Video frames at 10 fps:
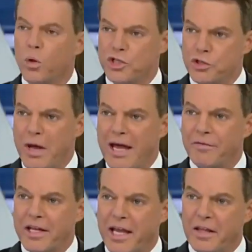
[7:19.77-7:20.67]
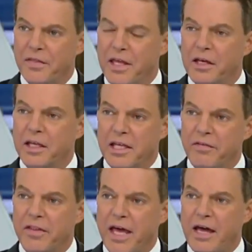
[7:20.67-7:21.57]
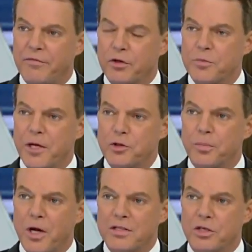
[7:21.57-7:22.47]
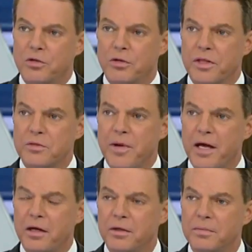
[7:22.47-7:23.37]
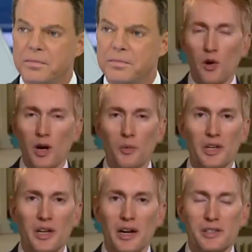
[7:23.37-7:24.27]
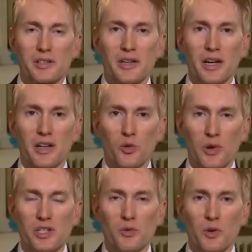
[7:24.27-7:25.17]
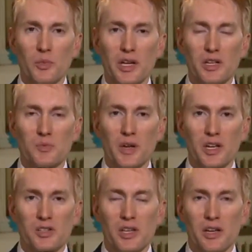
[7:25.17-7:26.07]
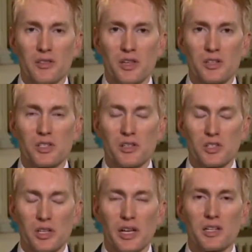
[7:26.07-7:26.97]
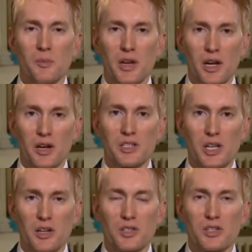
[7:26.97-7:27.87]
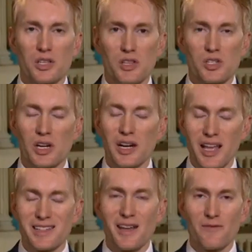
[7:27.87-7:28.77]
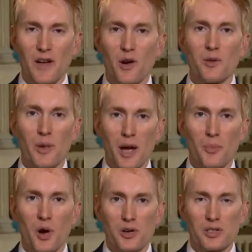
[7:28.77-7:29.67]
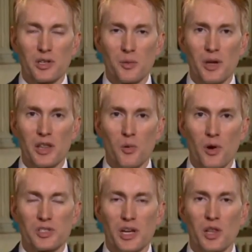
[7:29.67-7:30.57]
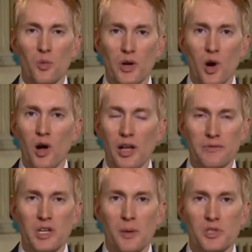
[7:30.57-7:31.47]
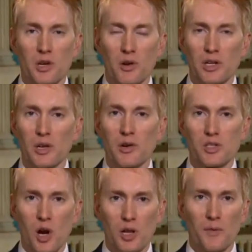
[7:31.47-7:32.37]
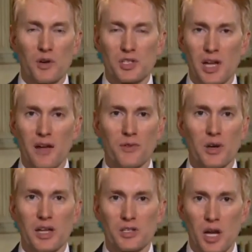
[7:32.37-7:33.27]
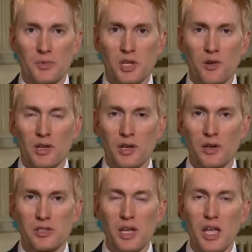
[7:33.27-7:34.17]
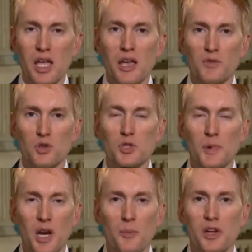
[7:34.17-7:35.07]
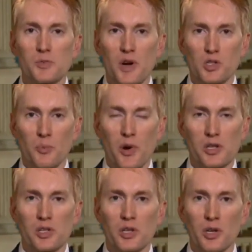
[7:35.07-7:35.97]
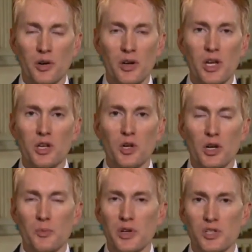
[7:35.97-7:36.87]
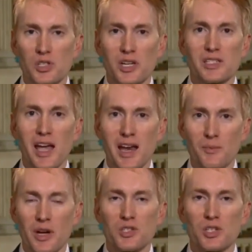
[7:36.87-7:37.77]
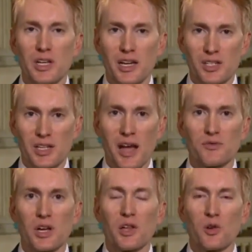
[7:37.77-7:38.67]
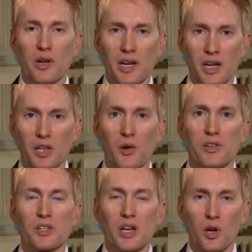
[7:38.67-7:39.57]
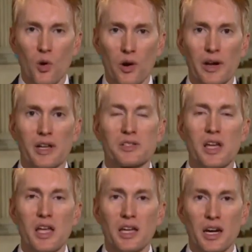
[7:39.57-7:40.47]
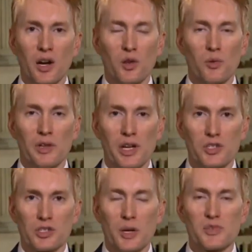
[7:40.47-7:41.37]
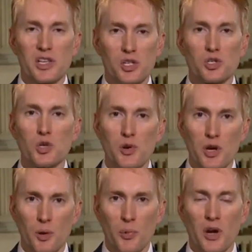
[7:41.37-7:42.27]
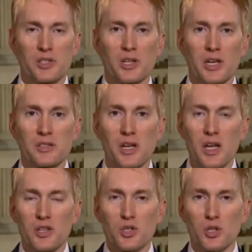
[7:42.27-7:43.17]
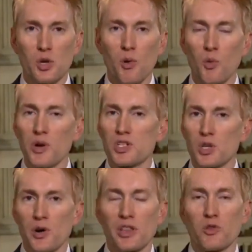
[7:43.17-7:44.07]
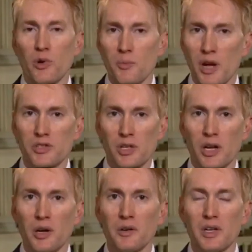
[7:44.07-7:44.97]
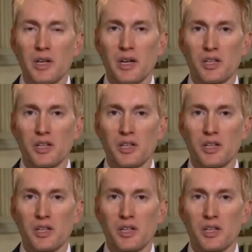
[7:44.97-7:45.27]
Would you advocate then, given that, for a special prosecutor in this matter? Oh, I would not. The reason would be is because the Select Committee on Intelligence in the Senate is a very bipartisan committee that works together. We all have top secret clearance. All of our staff already has top secret clearance. If you spin up a special prosecutor, you're going to spend 6 to 8 months just getting staff together, getting clearance, getting organized, getting all the relationships. That's a 2-year process to do what we started 3 months ago.